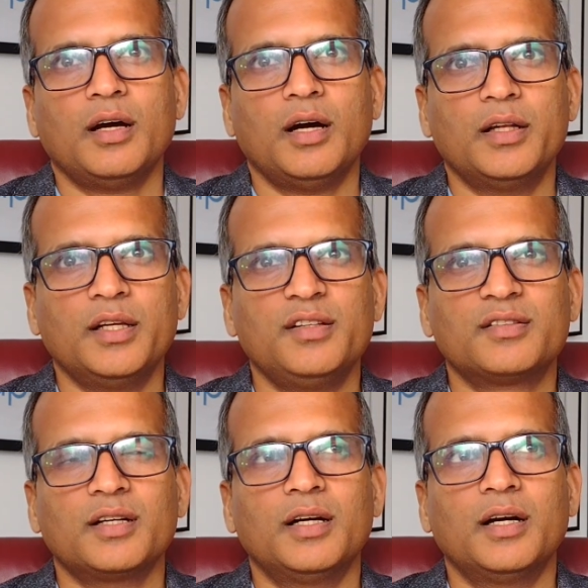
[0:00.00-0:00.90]
There is
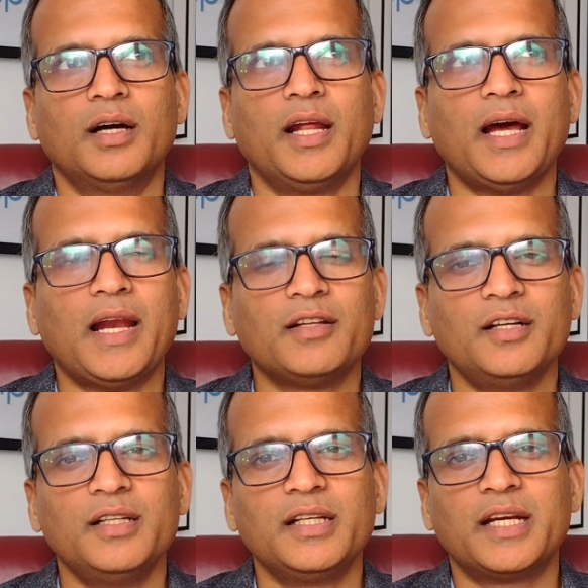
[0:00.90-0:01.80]
another
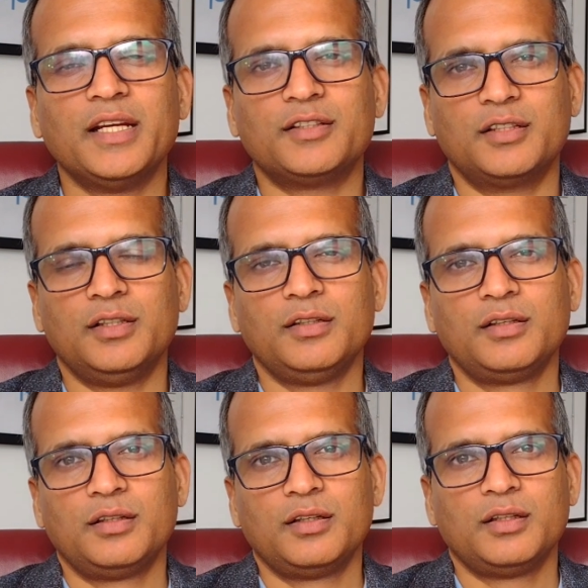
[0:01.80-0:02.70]
indicator
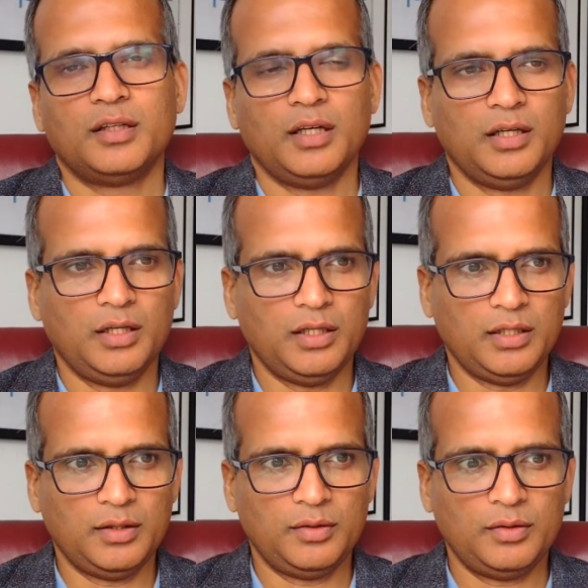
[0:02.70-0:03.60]

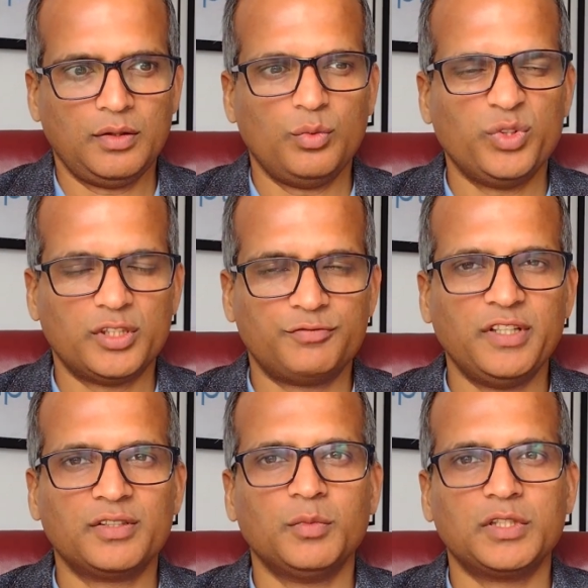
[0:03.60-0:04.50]
which is very
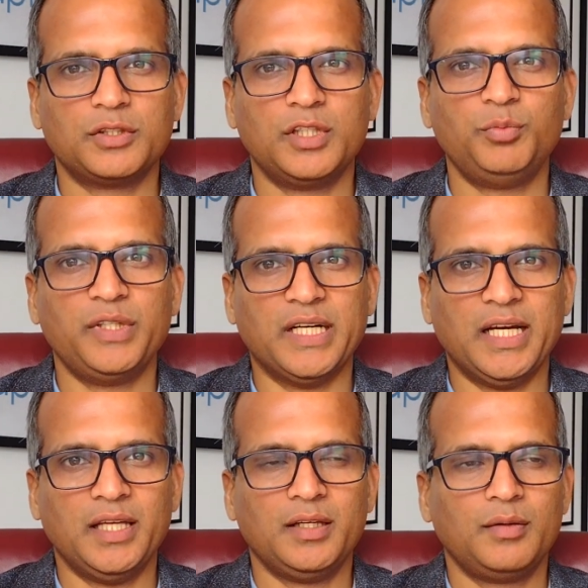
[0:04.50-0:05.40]
similar to
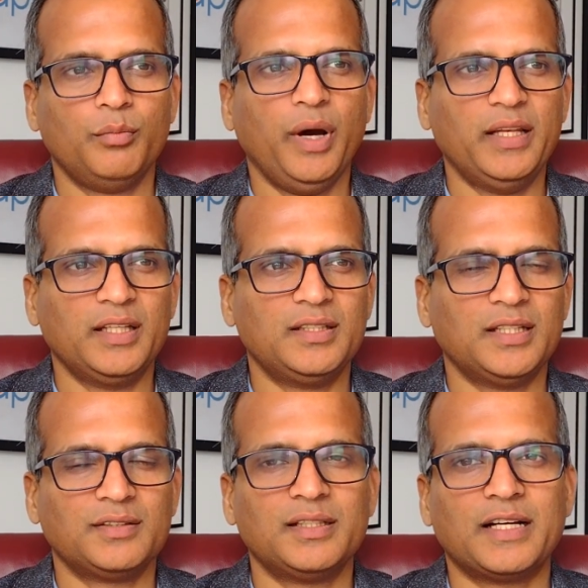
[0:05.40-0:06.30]
DPI, but it
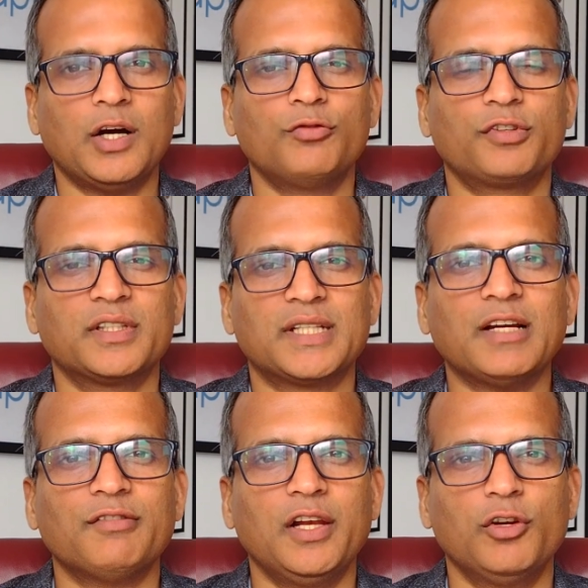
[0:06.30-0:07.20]
doesn't account for the time
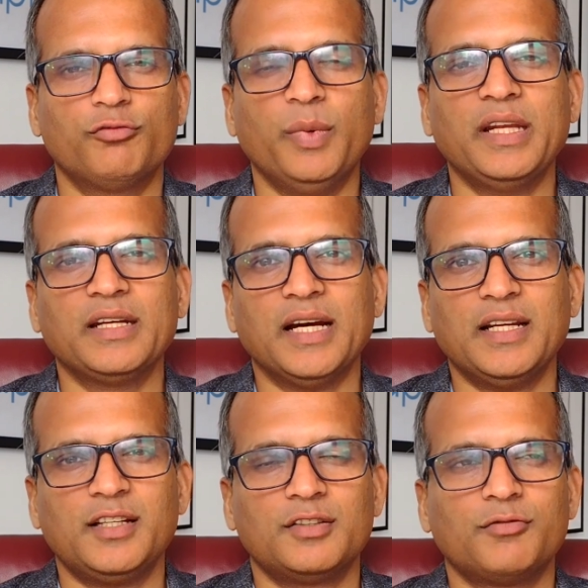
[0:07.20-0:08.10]
value of money, and
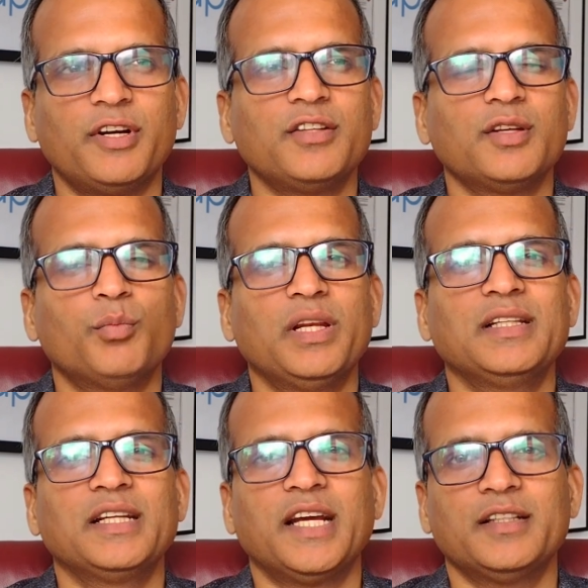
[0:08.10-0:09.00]
it is a very simple
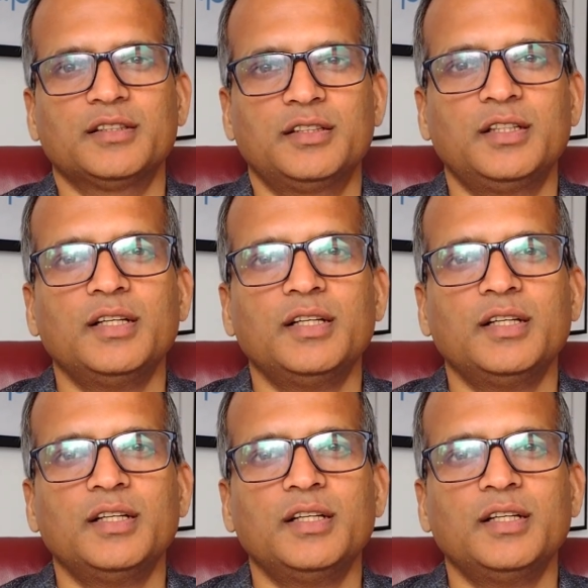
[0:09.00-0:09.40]
indicator.